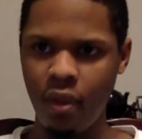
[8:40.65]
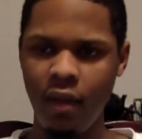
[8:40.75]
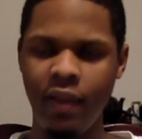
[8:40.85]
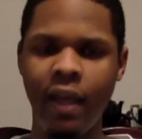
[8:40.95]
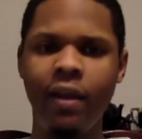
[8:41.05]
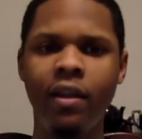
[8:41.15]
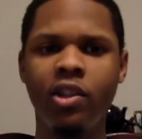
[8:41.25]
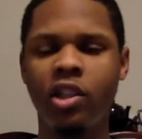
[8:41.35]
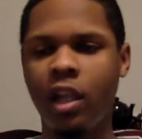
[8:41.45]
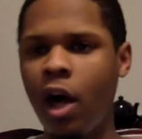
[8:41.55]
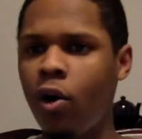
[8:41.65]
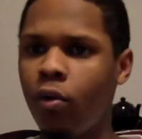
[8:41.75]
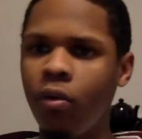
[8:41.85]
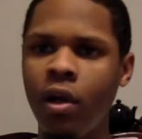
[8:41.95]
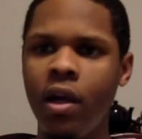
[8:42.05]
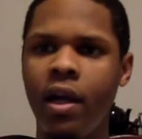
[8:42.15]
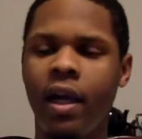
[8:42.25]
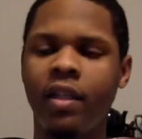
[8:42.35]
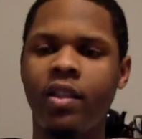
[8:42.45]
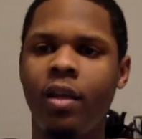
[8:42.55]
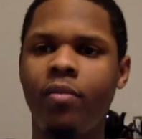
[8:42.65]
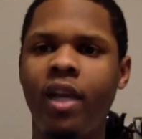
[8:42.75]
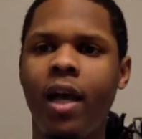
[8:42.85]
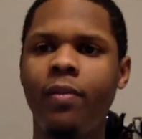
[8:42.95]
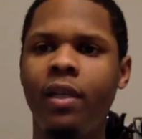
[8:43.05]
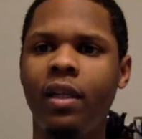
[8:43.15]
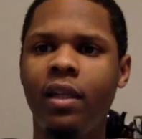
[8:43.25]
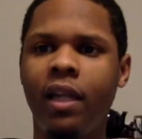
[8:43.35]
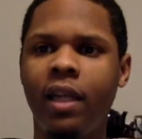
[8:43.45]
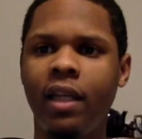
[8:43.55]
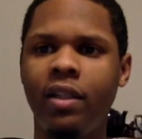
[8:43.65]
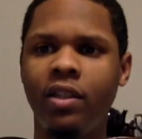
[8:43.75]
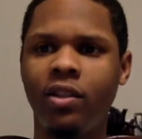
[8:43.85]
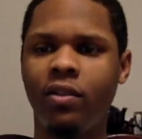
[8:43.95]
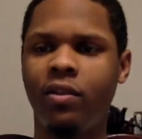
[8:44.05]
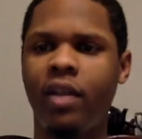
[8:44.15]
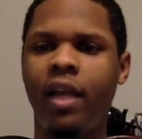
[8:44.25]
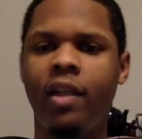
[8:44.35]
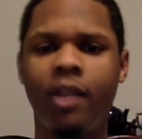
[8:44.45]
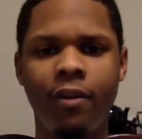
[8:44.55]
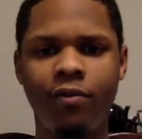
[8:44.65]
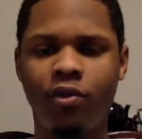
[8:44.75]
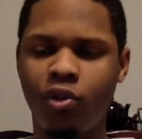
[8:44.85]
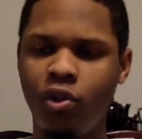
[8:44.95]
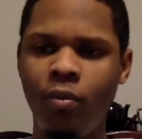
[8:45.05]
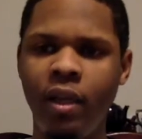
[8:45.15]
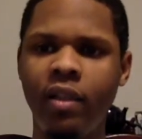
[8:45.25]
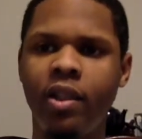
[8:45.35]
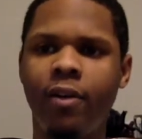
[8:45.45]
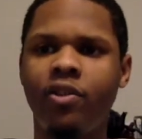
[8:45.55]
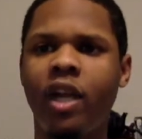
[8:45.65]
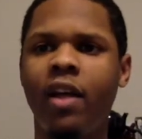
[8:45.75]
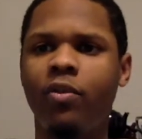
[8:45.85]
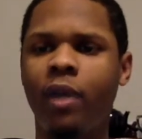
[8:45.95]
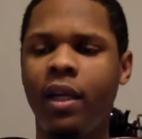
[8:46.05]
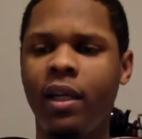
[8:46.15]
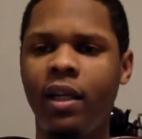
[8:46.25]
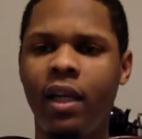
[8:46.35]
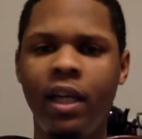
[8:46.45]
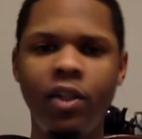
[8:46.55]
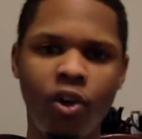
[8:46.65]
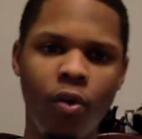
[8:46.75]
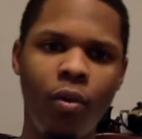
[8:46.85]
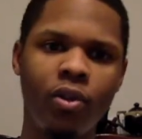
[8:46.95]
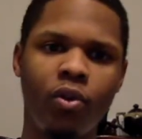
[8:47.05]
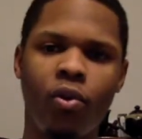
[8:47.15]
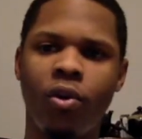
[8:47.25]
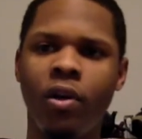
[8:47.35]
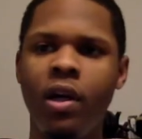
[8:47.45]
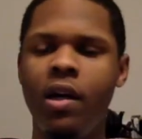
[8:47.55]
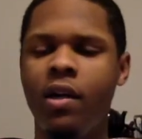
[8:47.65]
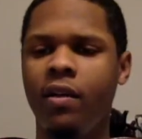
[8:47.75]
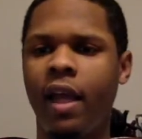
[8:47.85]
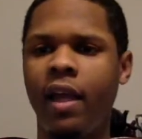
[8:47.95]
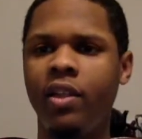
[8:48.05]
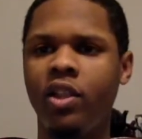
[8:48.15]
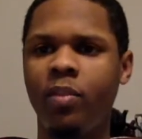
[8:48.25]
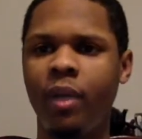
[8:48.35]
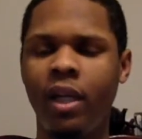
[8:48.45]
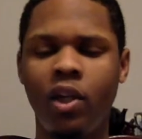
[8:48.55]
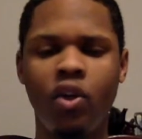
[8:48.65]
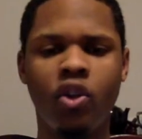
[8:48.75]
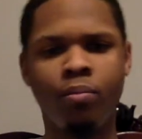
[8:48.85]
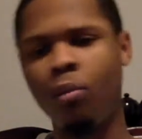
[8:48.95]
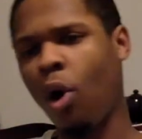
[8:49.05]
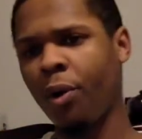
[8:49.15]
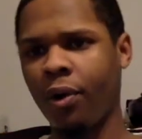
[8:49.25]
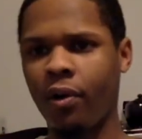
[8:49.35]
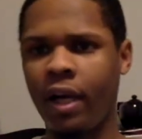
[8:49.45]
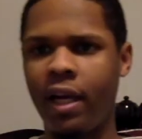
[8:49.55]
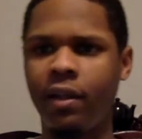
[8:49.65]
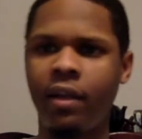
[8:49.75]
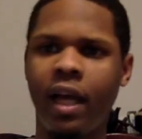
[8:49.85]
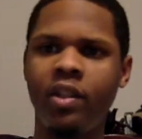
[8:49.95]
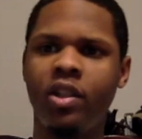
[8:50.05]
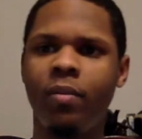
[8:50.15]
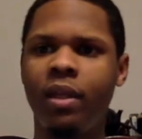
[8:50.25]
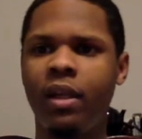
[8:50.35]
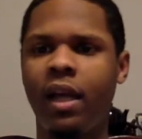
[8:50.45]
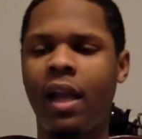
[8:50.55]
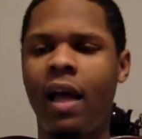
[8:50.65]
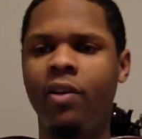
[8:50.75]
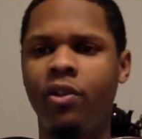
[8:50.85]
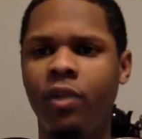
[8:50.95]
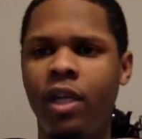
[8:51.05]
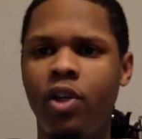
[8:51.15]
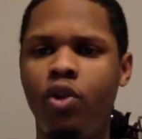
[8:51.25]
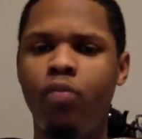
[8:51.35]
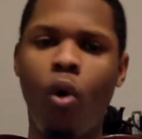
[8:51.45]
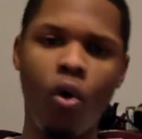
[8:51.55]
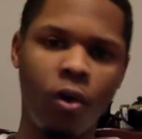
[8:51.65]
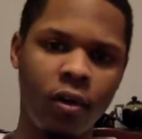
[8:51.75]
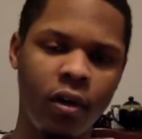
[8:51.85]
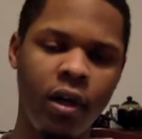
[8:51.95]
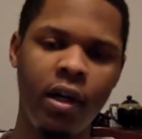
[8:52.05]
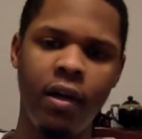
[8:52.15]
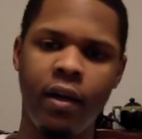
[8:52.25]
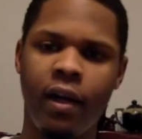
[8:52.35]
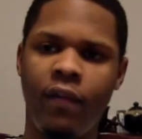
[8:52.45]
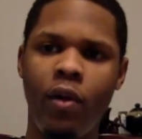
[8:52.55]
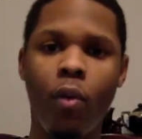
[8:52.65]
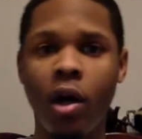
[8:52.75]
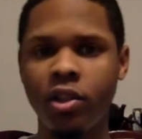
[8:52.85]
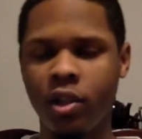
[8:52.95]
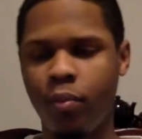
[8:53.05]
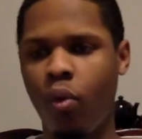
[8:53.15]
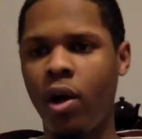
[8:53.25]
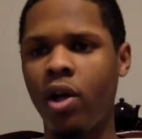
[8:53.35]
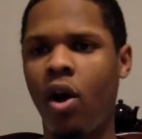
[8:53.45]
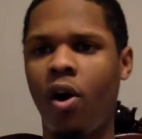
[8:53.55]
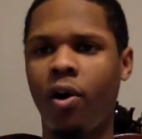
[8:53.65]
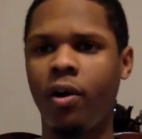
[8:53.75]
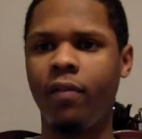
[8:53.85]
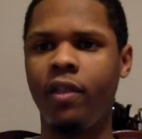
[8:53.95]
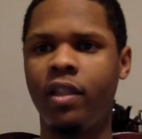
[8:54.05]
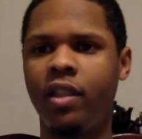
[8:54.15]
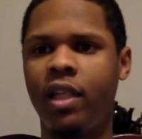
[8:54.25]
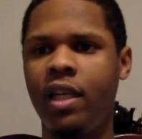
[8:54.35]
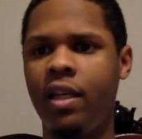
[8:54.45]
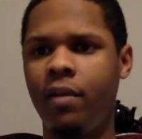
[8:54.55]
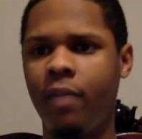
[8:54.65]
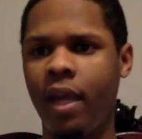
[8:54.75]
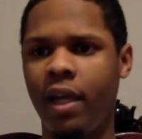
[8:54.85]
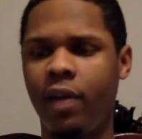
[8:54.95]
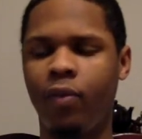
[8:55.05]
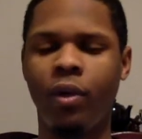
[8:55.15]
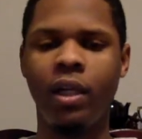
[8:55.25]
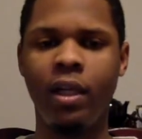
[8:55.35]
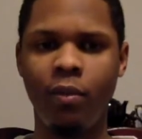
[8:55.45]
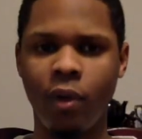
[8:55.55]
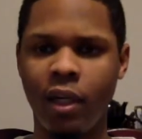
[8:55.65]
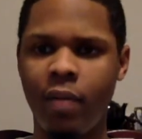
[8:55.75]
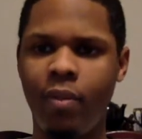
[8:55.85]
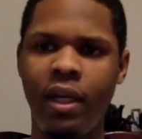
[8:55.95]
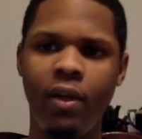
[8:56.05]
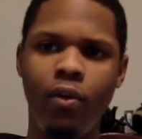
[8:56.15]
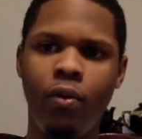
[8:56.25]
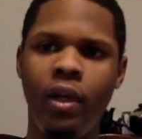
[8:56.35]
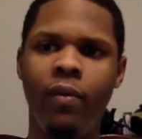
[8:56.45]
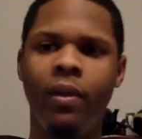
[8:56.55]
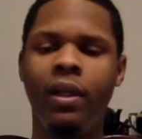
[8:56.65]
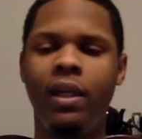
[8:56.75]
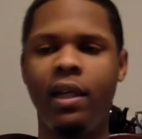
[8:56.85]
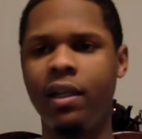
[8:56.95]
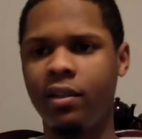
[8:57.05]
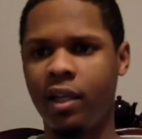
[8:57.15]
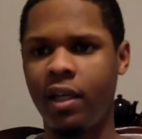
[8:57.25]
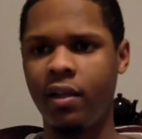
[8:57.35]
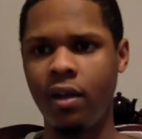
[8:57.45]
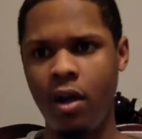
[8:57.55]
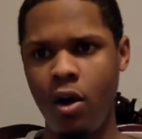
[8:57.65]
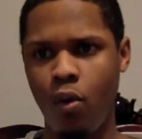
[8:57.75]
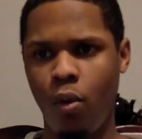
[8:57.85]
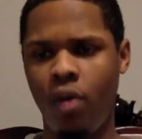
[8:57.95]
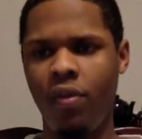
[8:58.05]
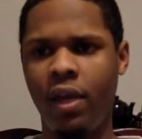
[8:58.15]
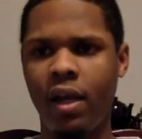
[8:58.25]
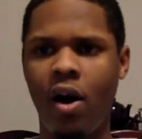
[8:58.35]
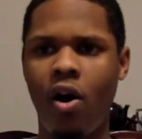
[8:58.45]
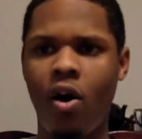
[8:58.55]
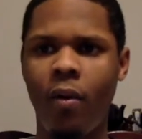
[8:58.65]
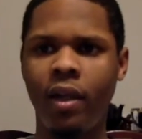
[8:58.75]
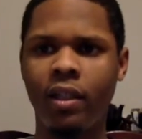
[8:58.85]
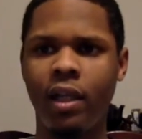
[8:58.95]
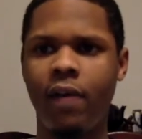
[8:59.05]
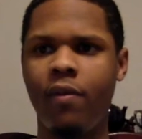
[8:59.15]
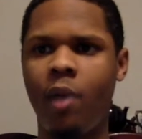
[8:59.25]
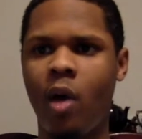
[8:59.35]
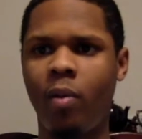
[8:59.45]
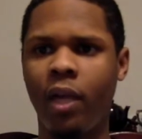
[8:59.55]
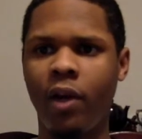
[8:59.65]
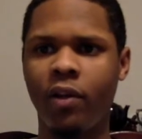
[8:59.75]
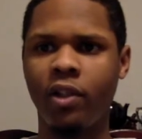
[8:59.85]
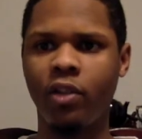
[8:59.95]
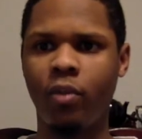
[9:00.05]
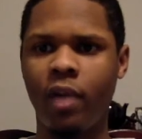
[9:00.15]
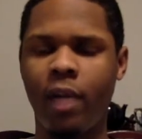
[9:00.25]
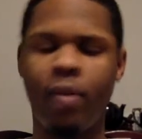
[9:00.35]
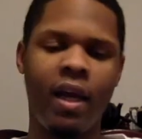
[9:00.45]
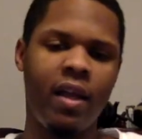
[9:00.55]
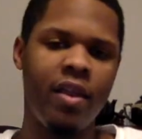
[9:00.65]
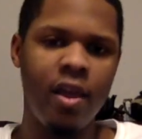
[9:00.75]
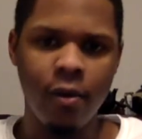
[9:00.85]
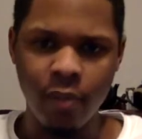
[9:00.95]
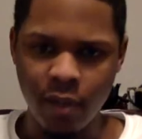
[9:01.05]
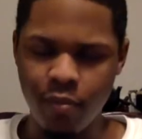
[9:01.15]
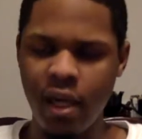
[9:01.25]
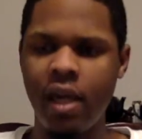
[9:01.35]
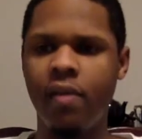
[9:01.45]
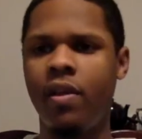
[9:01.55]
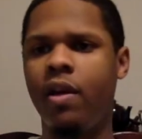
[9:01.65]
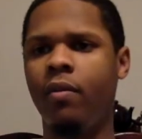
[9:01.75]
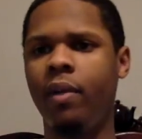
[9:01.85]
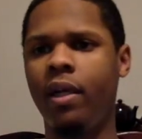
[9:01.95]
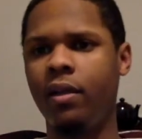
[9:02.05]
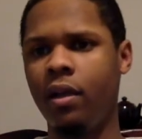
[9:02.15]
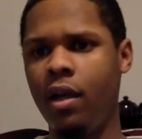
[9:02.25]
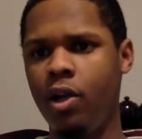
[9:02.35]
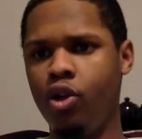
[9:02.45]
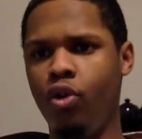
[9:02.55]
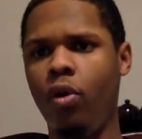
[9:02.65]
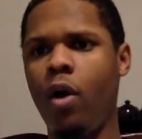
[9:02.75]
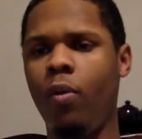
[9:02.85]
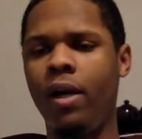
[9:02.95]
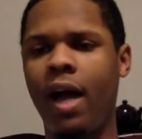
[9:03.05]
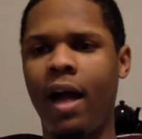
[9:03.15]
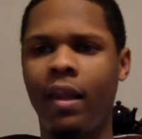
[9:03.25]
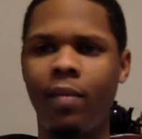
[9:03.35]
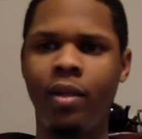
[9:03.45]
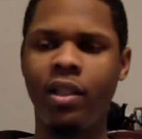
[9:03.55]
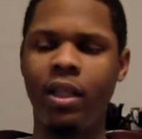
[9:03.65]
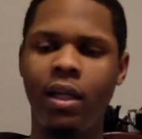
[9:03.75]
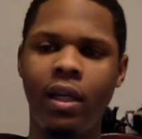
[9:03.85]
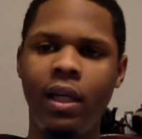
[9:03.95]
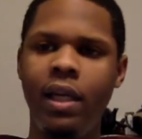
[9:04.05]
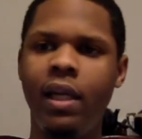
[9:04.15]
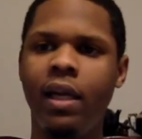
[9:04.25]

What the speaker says: They look slow. And sometimes it looks like they just take too many tough shots when they can get easier ones, or they can just be a little smarter. And that's something that Lonzo can do more if he was the point guard of this team and can really, really be who he really is. And one thing I always love about players is when they playing them and being them and doing what got them into the league.